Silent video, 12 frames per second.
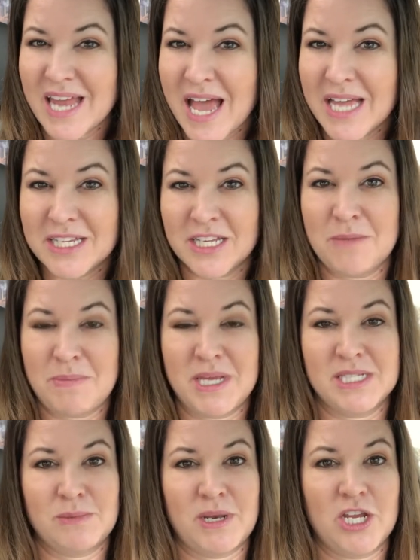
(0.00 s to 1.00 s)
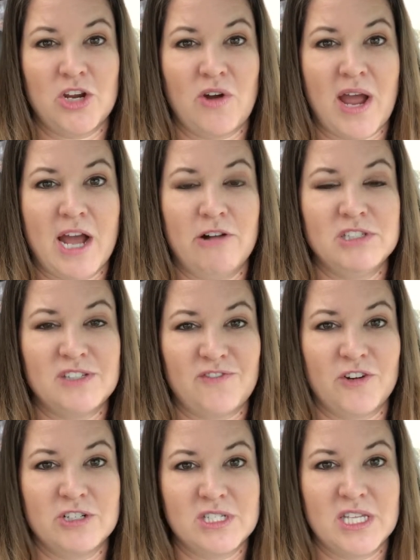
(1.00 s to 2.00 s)
not going to be as many
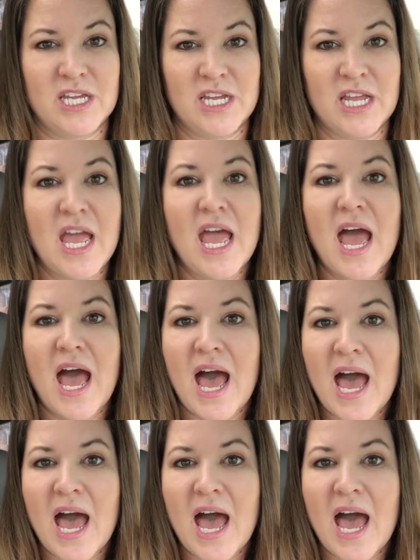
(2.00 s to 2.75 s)
crowds first thing,